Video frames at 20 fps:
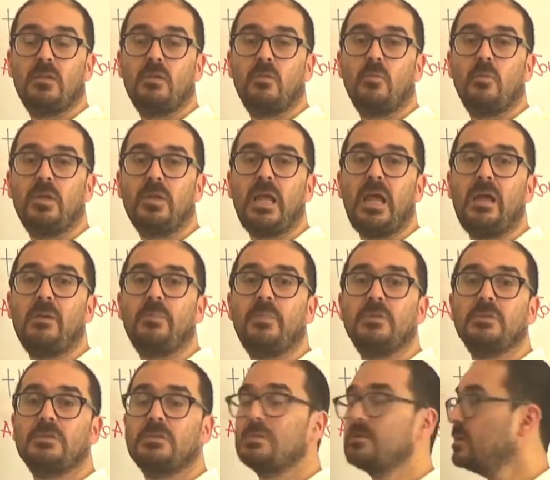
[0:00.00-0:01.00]
what
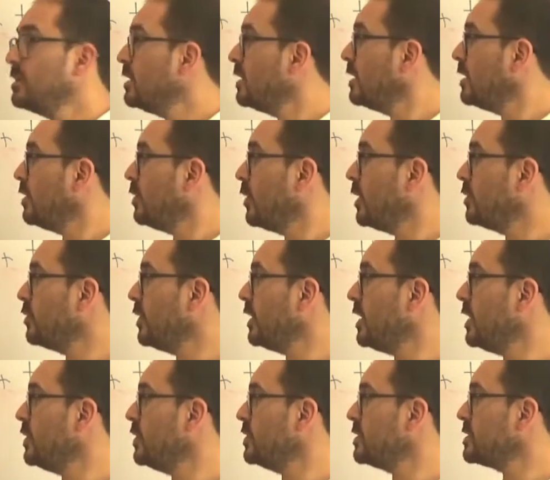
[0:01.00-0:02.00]
happens when we
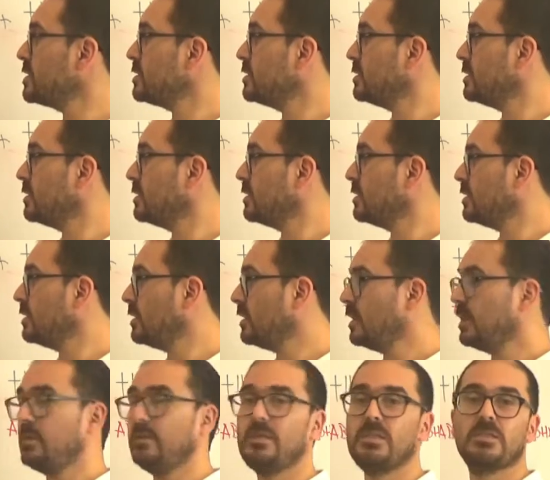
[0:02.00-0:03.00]
use
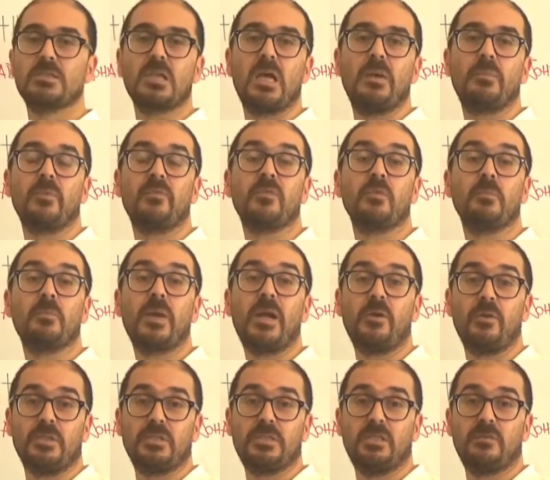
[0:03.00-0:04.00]
these type of
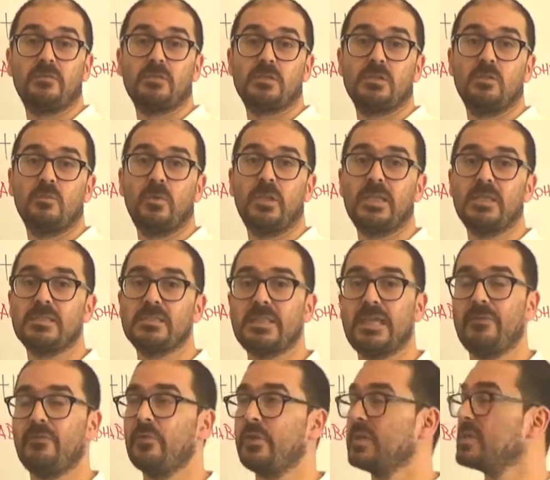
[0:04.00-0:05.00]
comparatives. We can
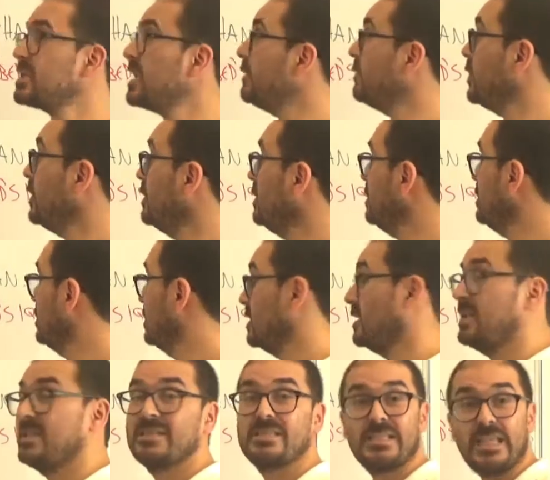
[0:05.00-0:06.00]
say, for example,
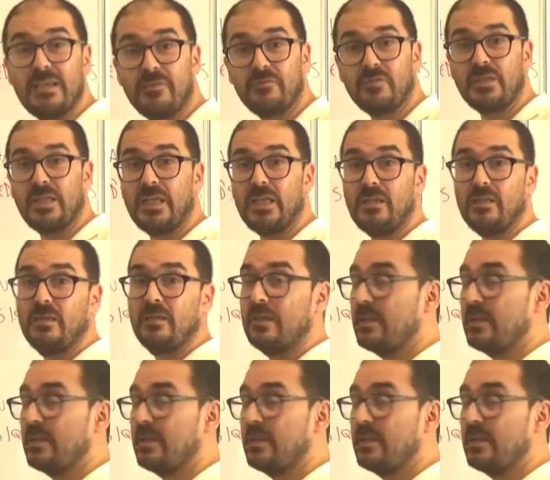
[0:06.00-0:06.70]
safely